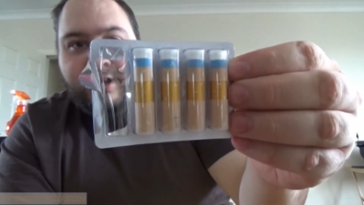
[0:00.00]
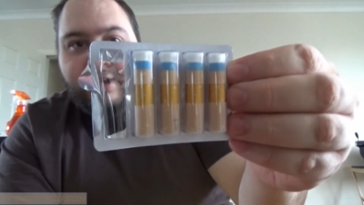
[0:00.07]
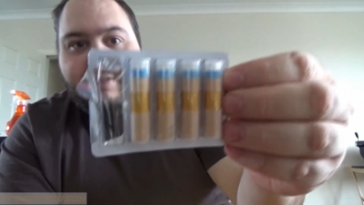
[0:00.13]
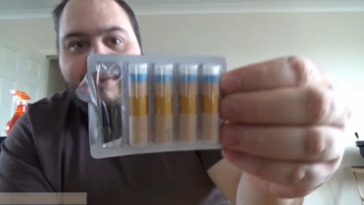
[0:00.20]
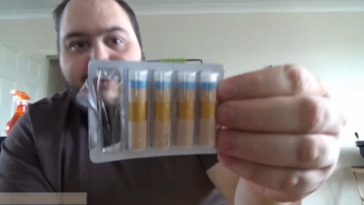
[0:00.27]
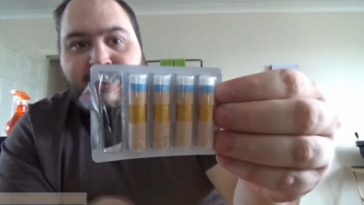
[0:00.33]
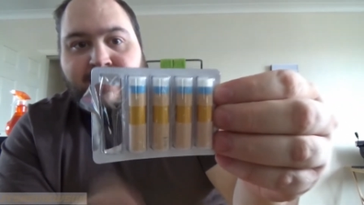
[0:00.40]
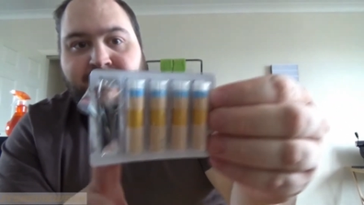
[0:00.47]
get
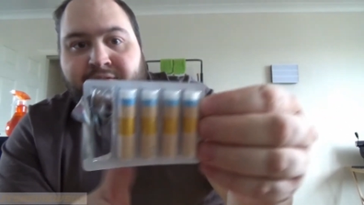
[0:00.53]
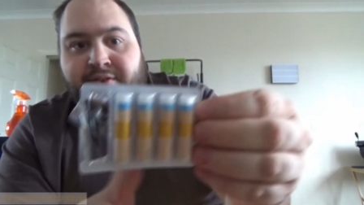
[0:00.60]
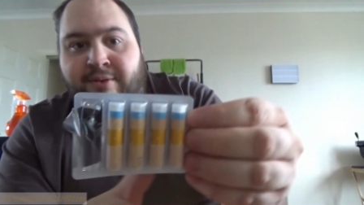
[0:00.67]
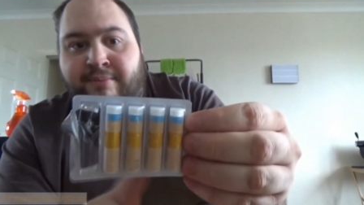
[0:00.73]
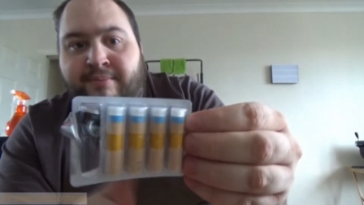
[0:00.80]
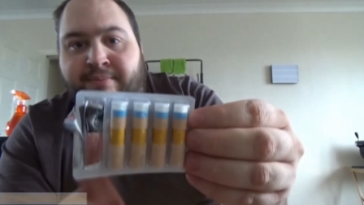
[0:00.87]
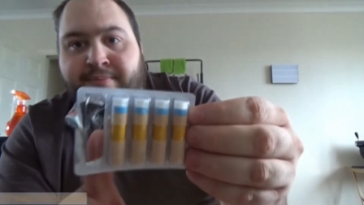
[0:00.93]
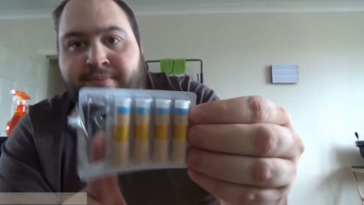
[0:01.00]
5 of them,
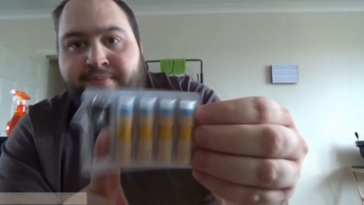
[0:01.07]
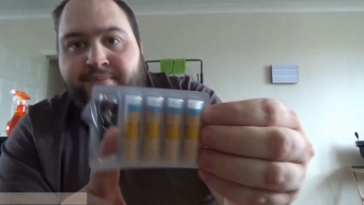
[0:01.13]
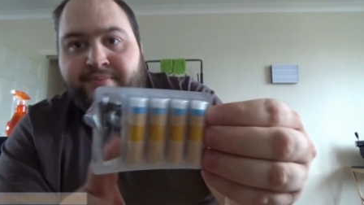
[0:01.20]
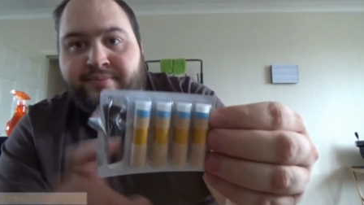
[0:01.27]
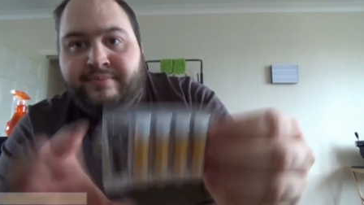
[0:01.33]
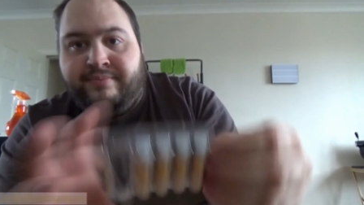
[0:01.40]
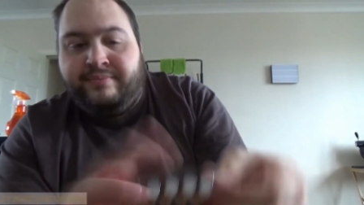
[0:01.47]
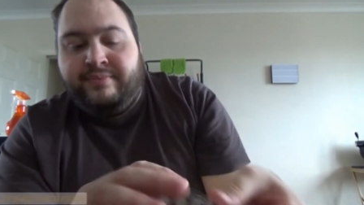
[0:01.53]

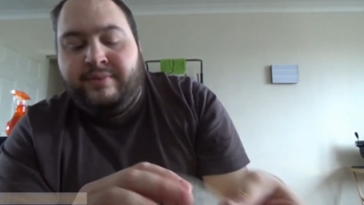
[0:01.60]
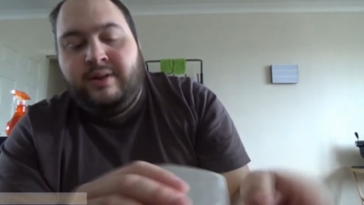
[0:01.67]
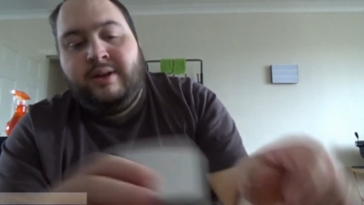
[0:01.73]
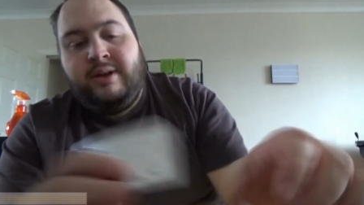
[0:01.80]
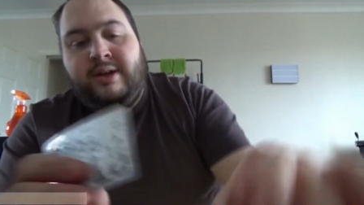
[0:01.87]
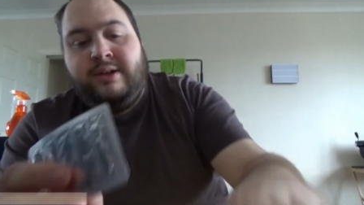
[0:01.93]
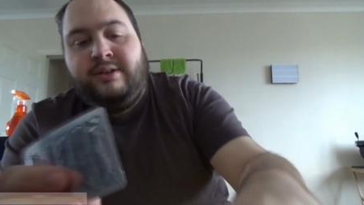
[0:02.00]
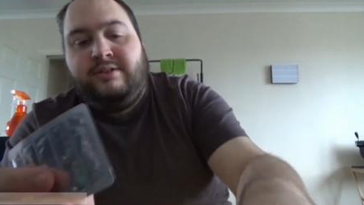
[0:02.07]

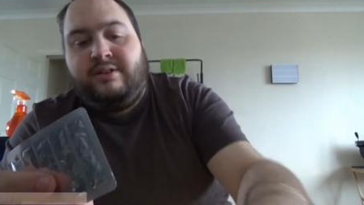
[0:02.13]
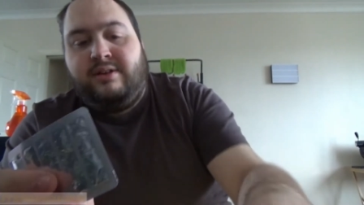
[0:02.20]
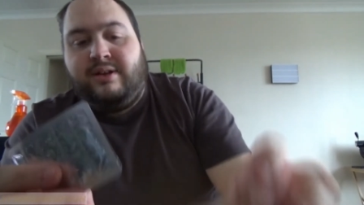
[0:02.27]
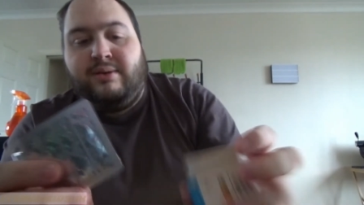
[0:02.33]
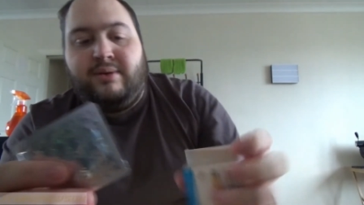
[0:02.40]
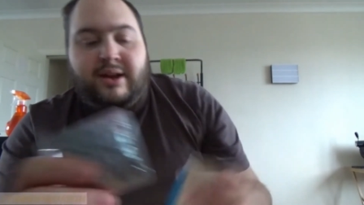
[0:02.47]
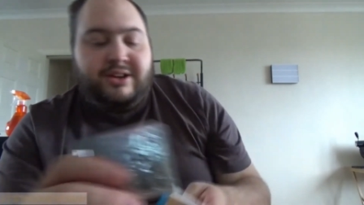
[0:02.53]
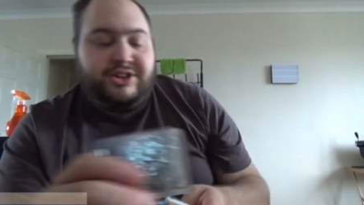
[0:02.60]
so they
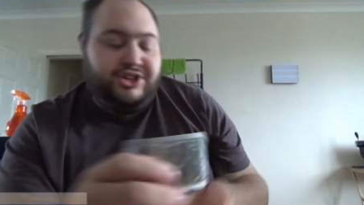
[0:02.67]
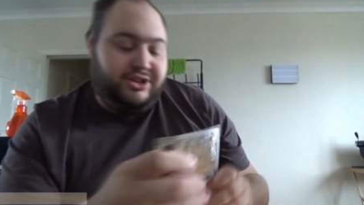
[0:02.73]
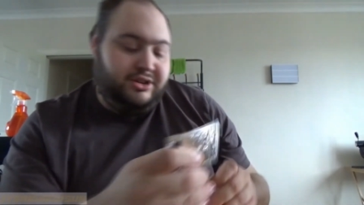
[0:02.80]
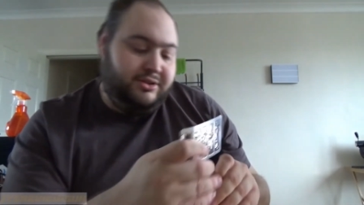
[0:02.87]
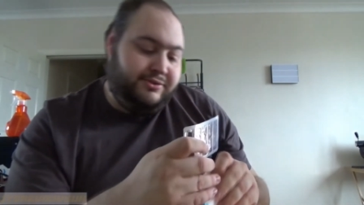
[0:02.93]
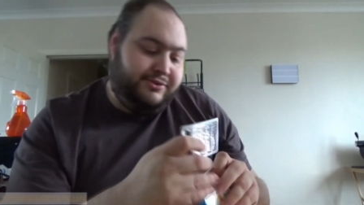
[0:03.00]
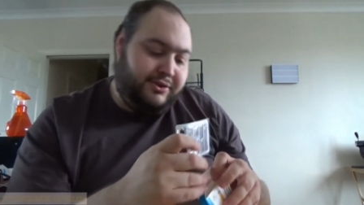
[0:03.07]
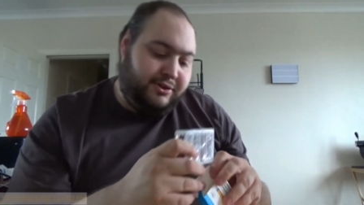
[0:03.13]
will last
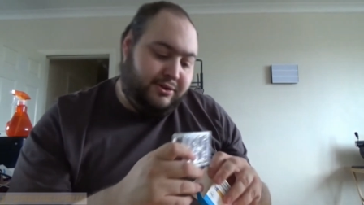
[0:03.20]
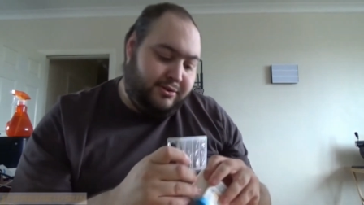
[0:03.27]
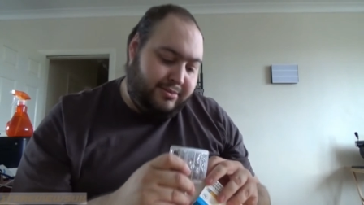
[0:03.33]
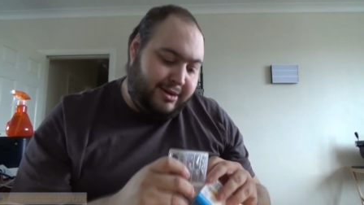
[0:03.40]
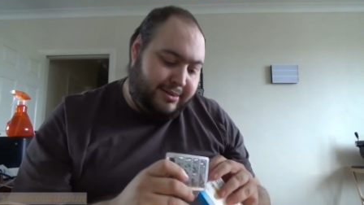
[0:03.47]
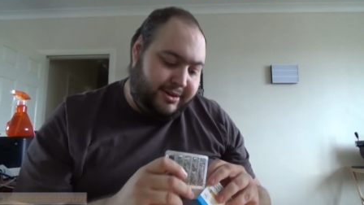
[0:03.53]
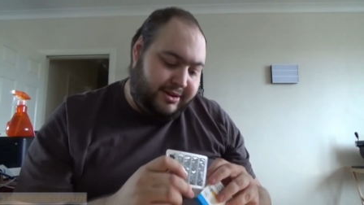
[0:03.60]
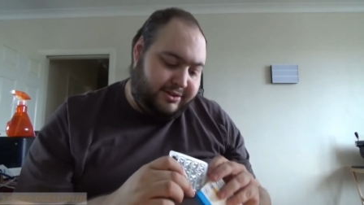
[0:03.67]
you for
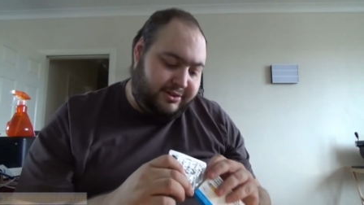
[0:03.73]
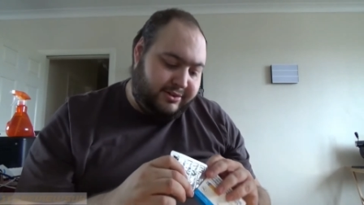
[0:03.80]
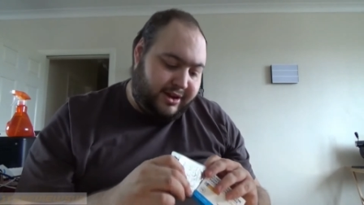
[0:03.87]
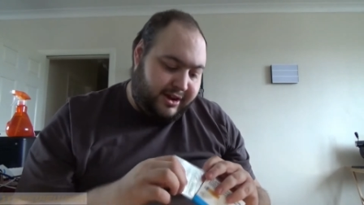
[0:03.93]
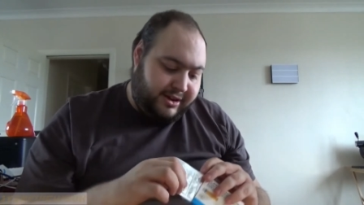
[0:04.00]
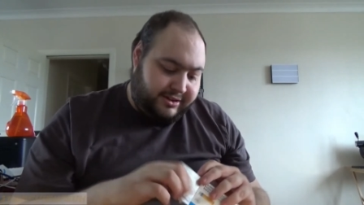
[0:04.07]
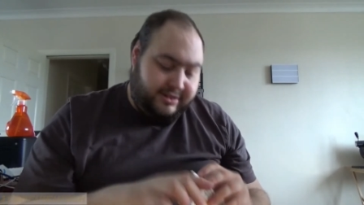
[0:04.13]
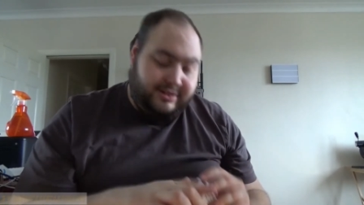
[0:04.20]
maybe 2
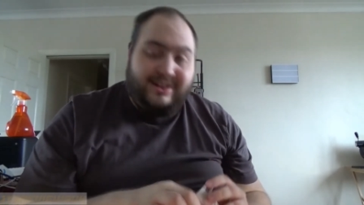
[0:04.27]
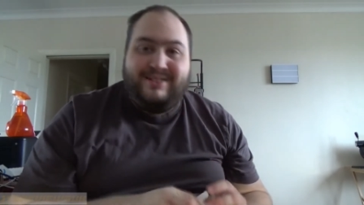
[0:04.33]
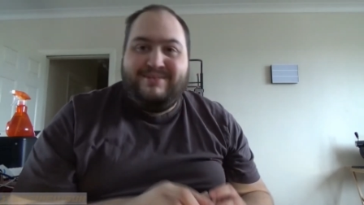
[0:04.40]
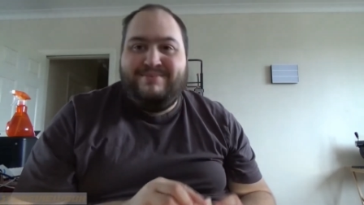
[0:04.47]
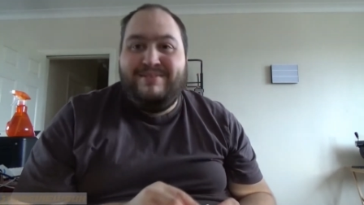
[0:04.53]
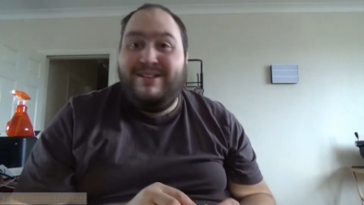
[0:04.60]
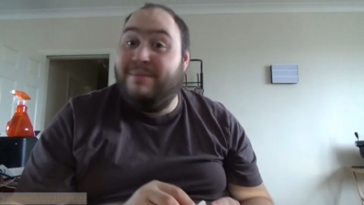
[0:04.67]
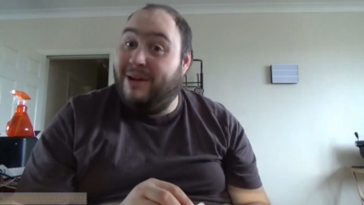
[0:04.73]
days,
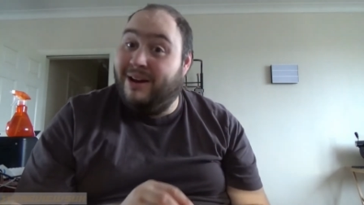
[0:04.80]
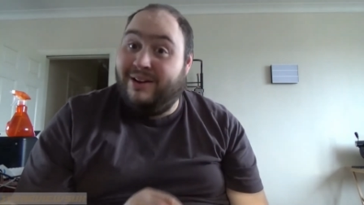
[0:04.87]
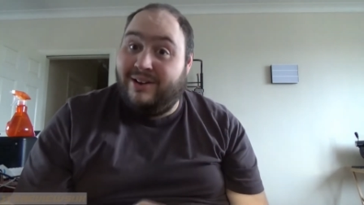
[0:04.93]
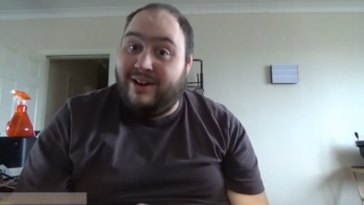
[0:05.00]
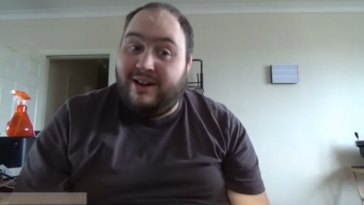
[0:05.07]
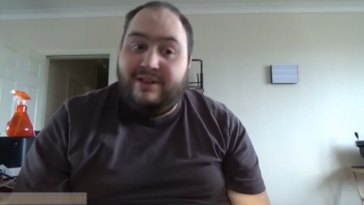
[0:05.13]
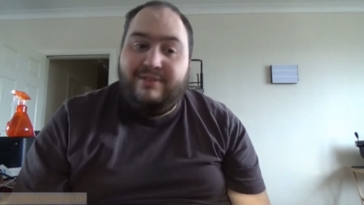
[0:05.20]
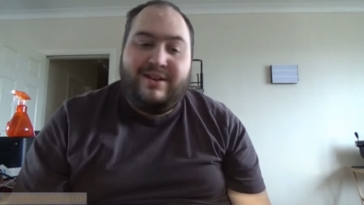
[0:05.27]
depending on
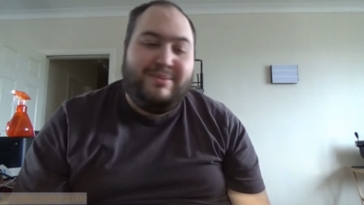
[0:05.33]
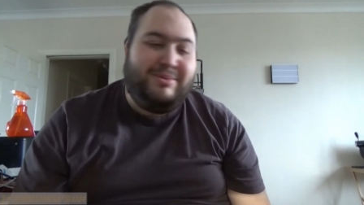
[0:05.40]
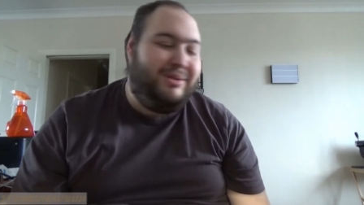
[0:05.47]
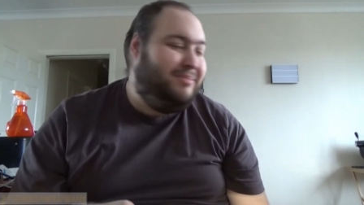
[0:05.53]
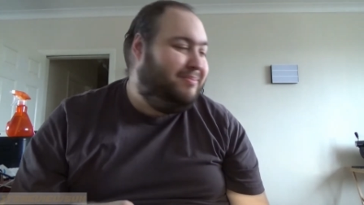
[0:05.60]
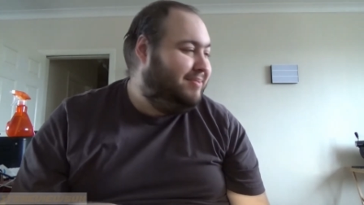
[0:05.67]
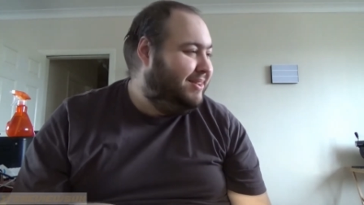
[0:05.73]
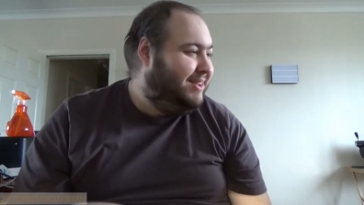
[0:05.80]
how you vape on
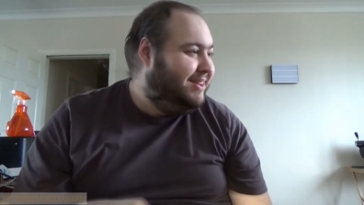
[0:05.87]
them.